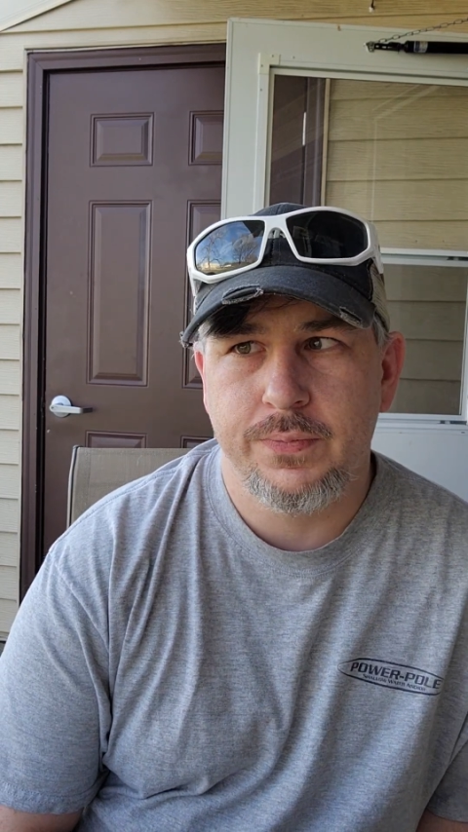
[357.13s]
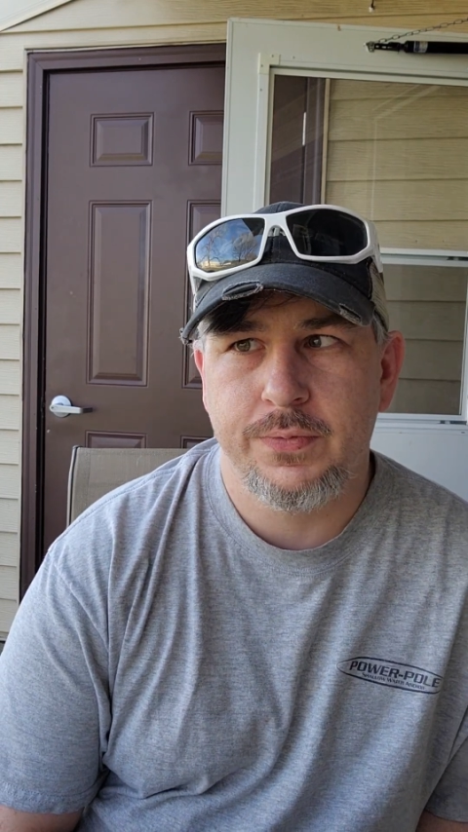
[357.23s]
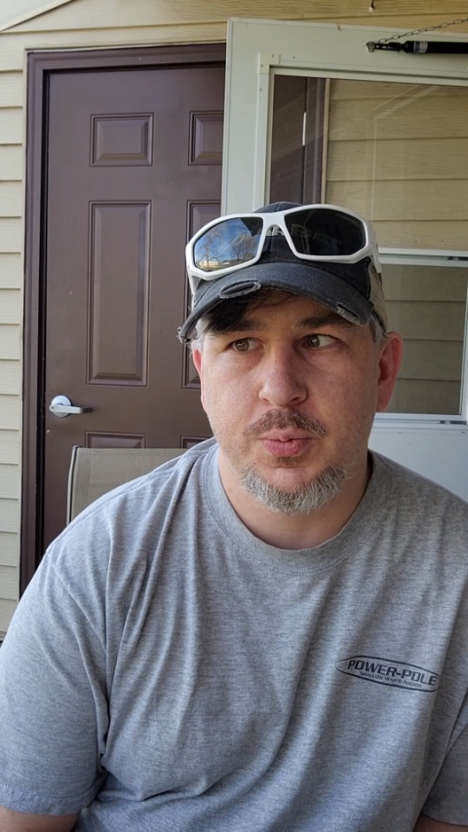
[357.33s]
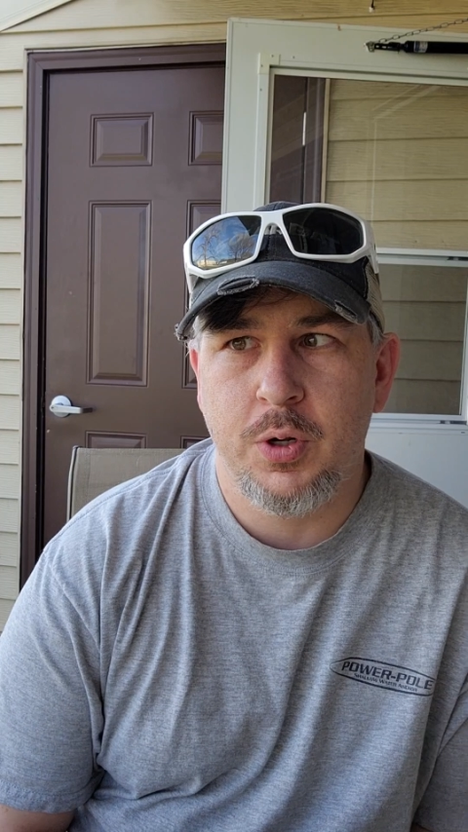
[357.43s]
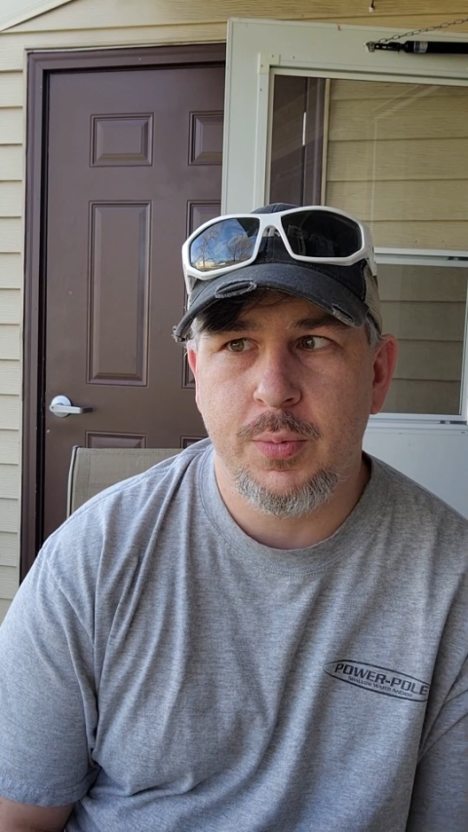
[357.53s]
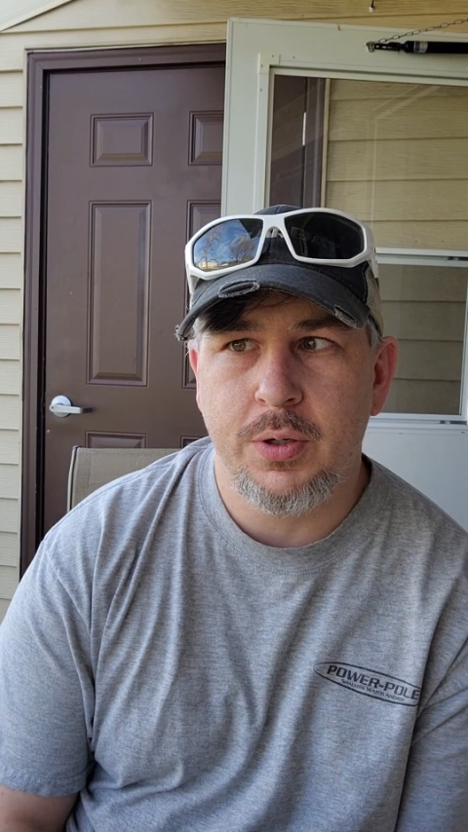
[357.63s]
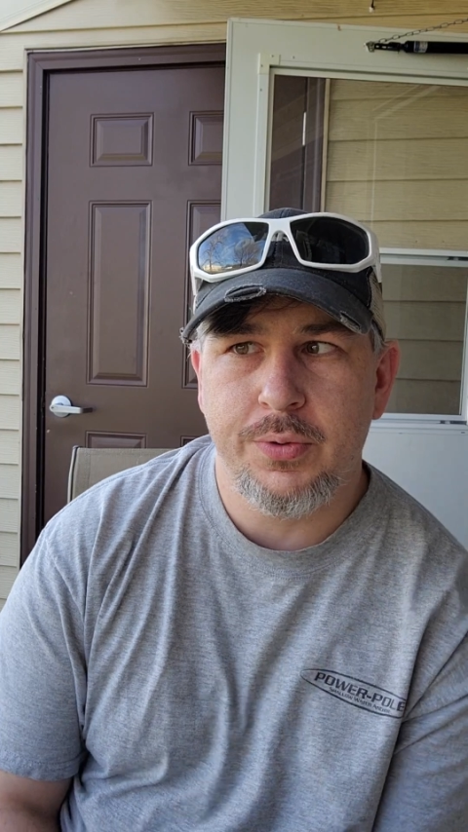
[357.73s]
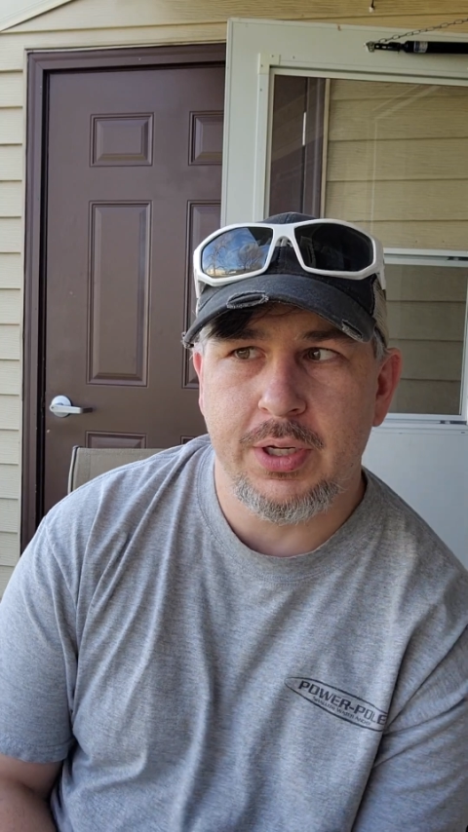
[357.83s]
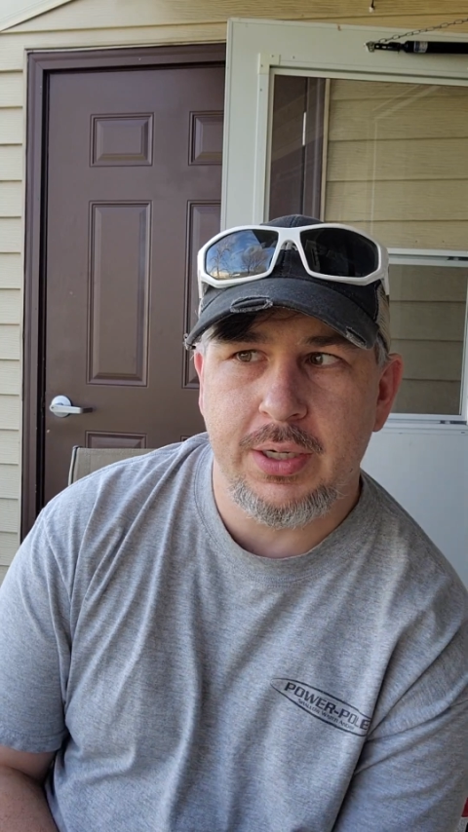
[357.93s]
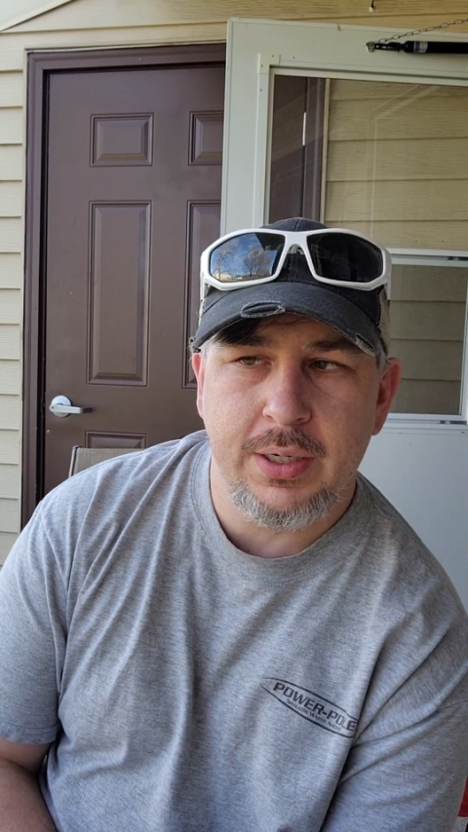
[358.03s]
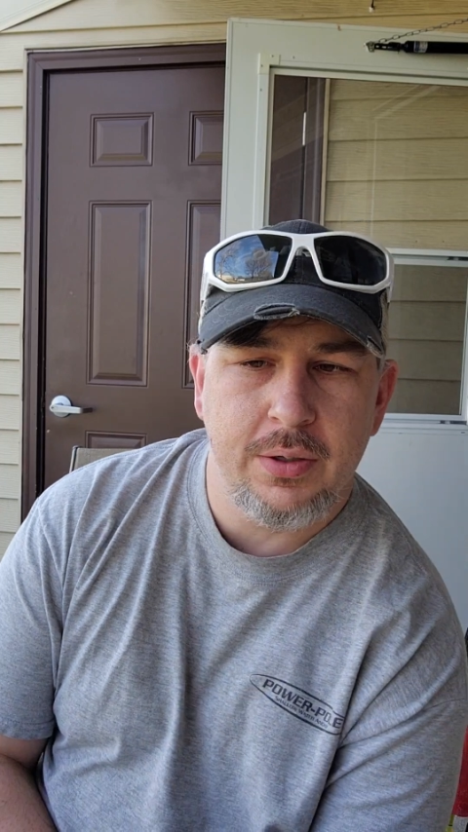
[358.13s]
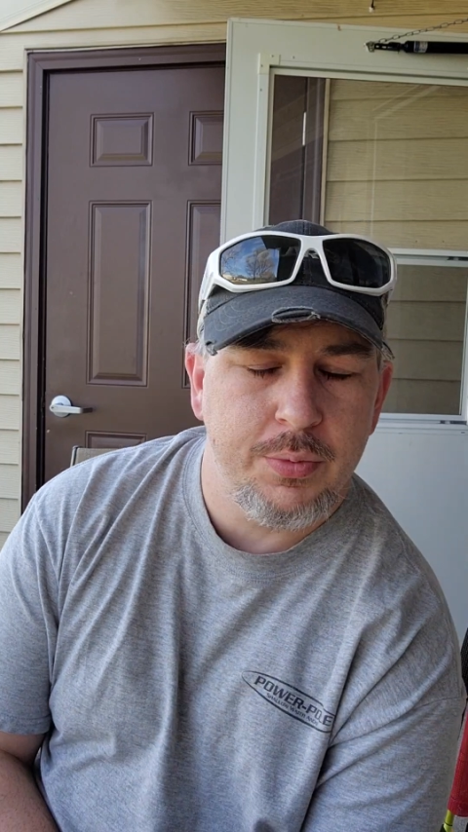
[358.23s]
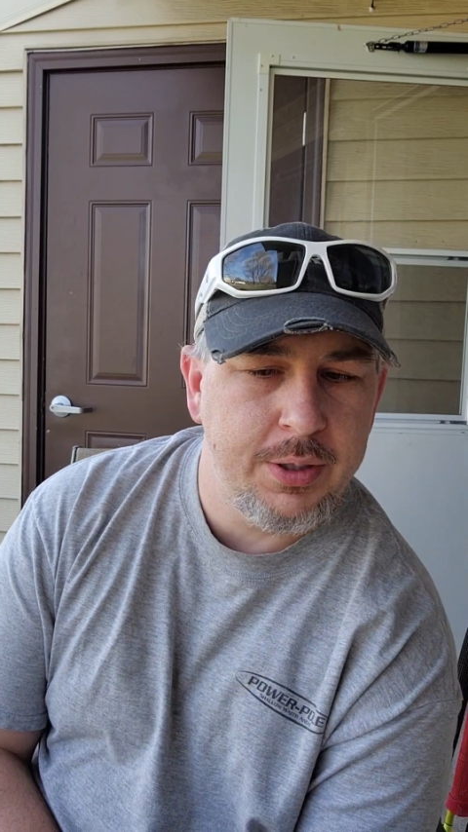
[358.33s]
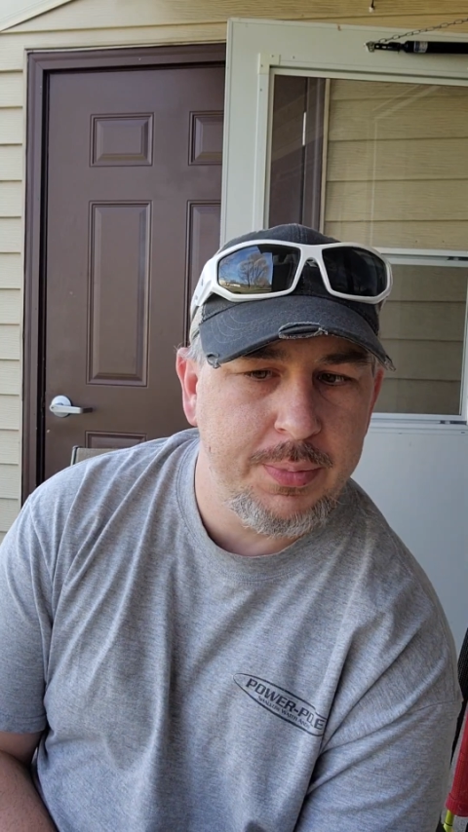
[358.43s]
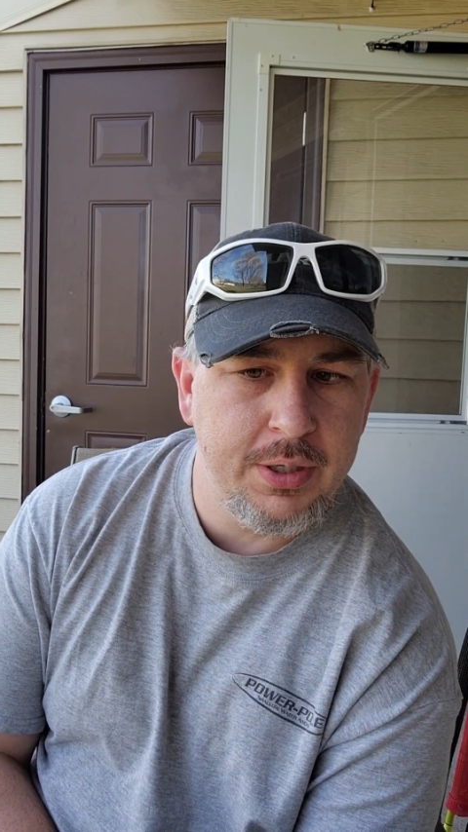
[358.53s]
smallmouth that hit
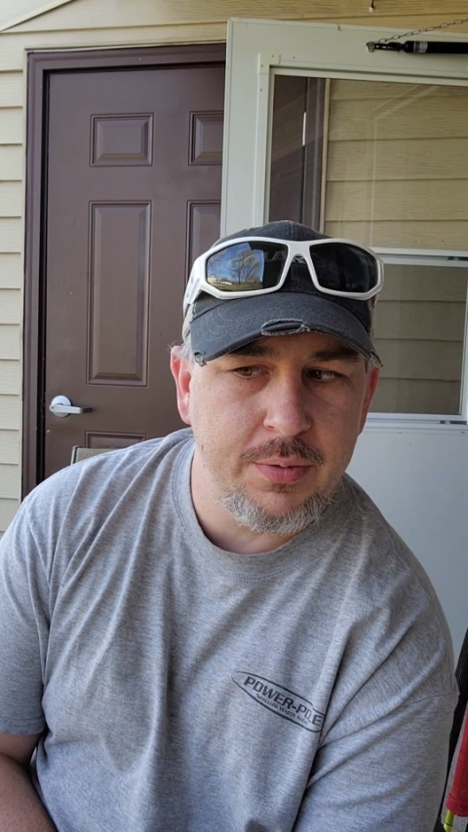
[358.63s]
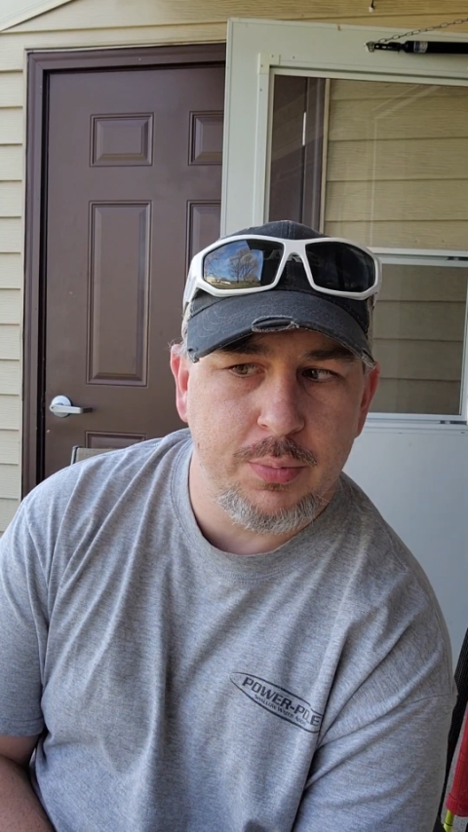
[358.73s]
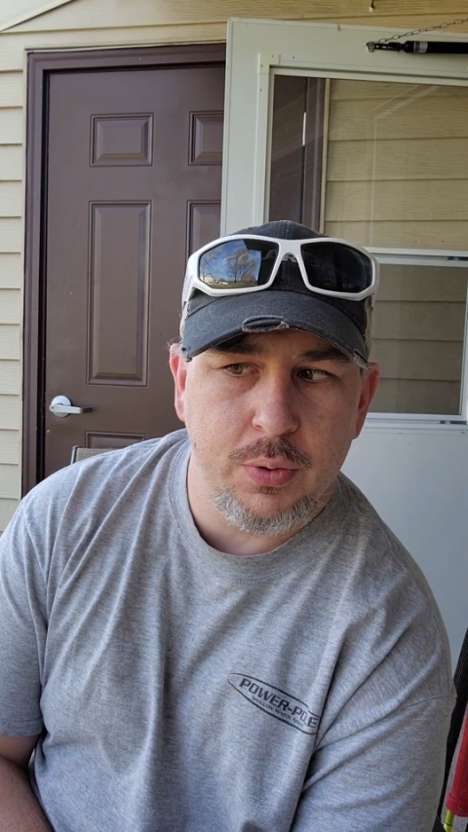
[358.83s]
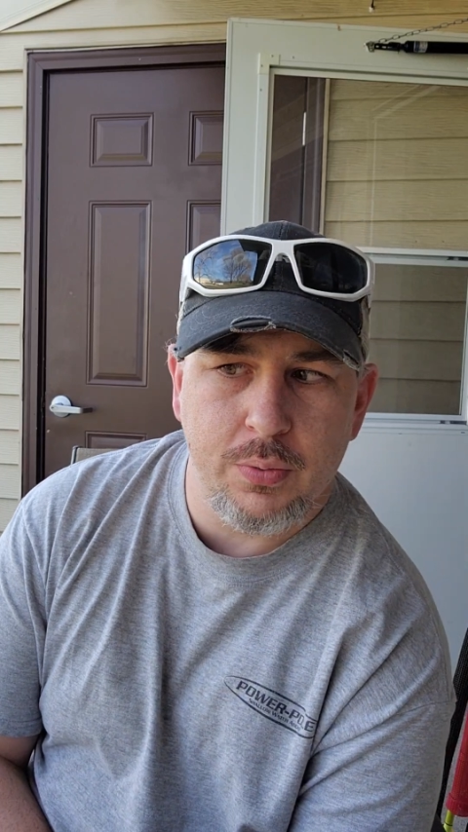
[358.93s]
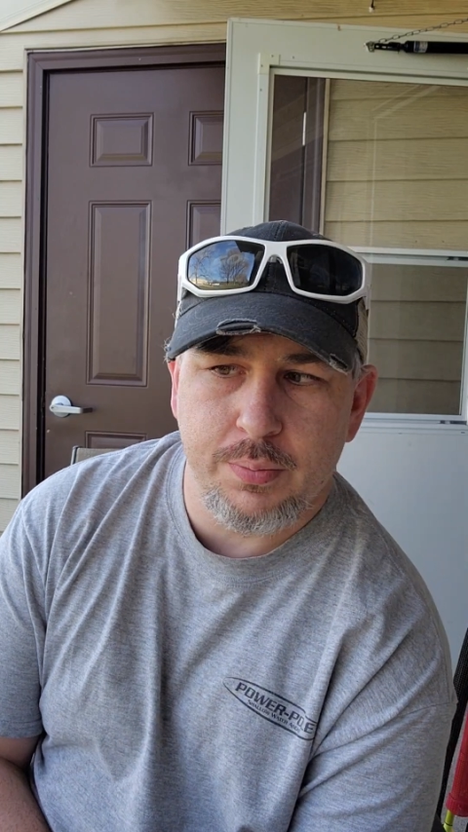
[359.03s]
right by the boat,